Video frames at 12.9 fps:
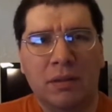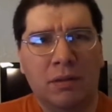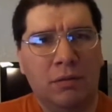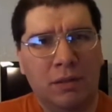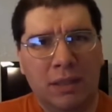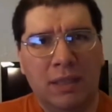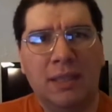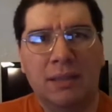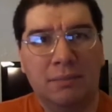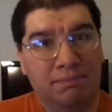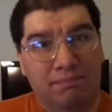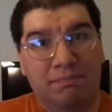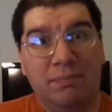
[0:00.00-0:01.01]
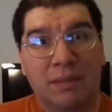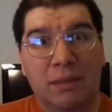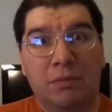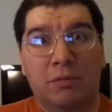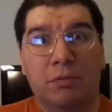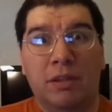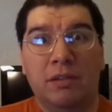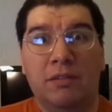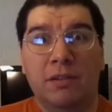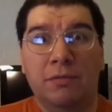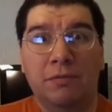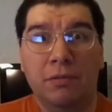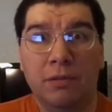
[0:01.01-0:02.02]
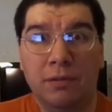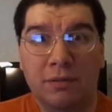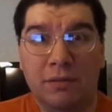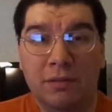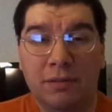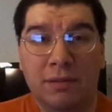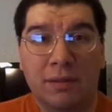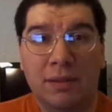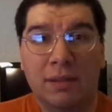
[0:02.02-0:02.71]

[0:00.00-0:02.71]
only it was quite different.